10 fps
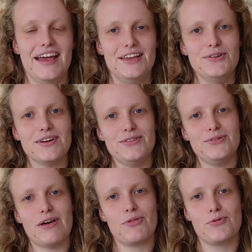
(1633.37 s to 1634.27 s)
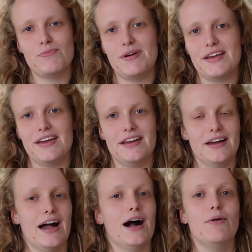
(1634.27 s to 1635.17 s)
And you can do that through making
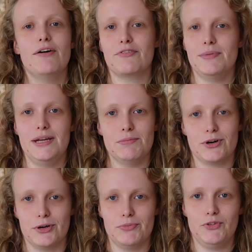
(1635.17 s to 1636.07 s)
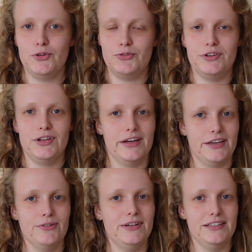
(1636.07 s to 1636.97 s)
however many mock-ups you feel
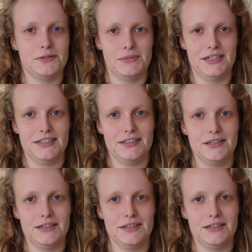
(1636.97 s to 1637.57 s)
like you need to make.